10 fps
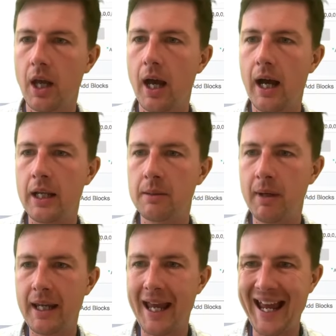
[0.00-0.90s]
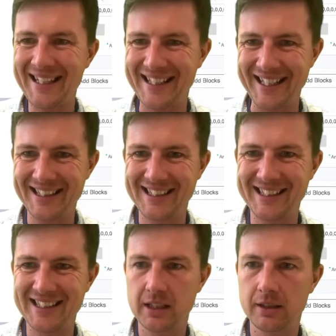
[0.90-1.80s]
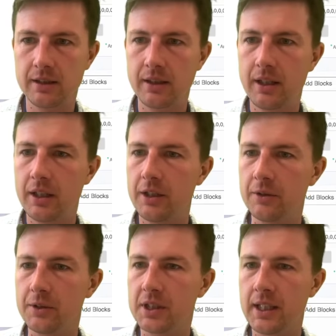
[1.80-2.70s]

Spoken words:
under my assets, you'll see